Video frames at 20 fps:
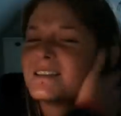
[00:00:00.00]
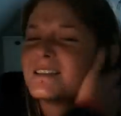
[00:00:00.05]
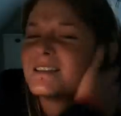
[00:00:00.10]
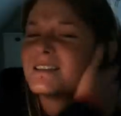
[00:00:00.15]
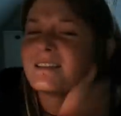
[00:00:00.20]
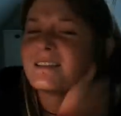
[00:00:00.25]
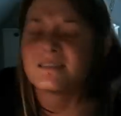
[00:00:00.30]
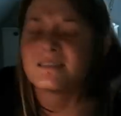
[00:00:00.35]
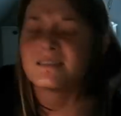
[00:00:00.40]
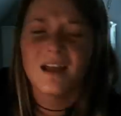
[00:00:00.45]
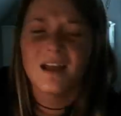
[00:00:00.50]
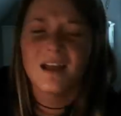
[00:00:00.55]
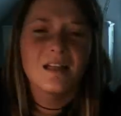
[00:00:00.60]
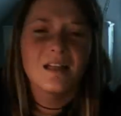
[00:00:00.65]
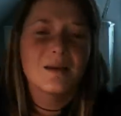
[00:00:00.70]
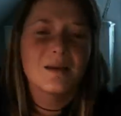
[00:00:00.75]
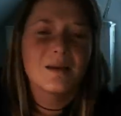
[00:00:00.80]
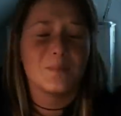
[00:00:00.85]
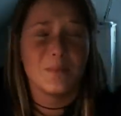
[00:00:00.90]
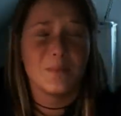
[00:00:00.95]
think that's
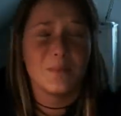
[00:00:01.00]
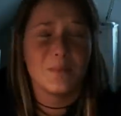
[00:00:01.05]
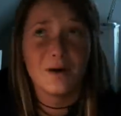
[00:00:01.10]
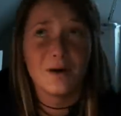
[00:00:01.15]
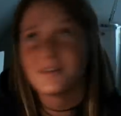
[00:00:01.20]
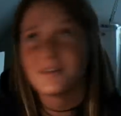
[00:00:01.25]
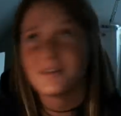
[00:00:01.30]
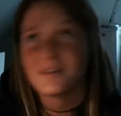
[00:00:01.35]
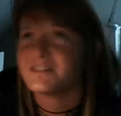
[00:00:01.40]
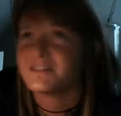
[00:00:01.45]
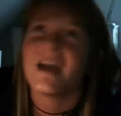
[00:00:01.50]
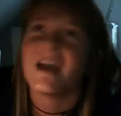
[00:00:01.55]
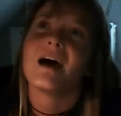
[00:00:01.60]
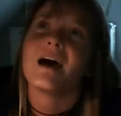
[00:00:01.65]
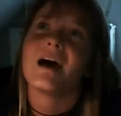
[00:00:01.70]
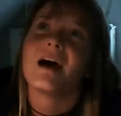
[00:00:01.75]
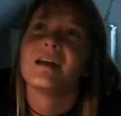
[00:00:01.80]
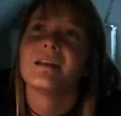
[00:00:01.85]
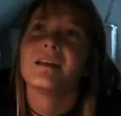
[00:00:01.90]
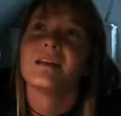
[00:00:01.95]
kind of
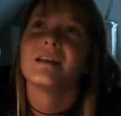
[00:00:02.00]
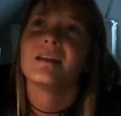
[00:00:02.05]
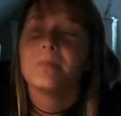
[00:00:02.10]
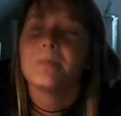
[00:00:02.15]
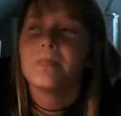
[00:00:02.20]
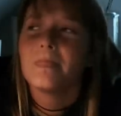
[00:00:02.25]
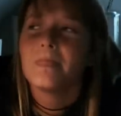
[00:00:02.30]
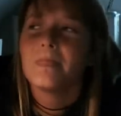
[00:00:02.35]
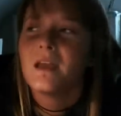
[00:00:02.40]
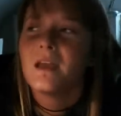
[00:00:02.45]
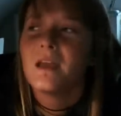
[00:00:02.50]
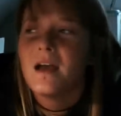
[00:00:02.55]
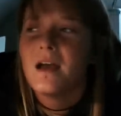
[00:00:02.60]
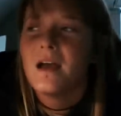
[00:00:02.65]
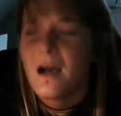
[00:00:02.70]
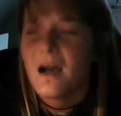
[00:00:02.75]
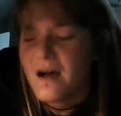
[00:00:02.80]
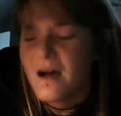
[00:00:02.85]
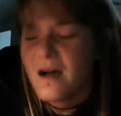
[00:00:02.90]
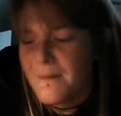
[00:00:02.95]
bullshit.
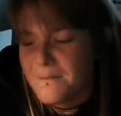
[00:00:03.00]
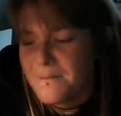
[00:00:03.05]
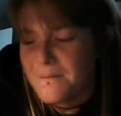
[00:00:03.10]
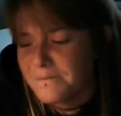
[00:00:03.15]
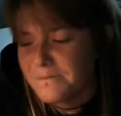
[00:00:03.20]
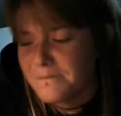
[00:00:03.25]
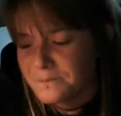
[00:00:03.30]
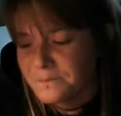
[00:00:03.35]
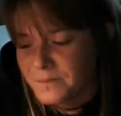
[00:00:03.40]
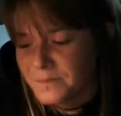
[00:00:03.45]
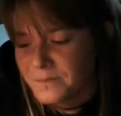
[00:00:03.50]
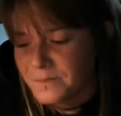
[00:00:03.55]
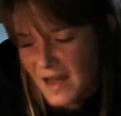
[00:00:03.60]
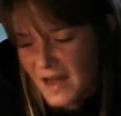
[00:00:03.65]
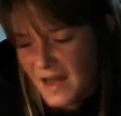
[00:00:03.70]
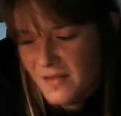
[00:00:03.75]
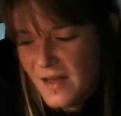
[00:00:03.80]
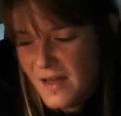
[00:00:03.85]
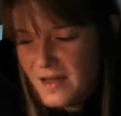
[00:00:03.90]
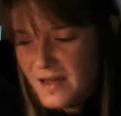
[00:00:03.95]
Kind of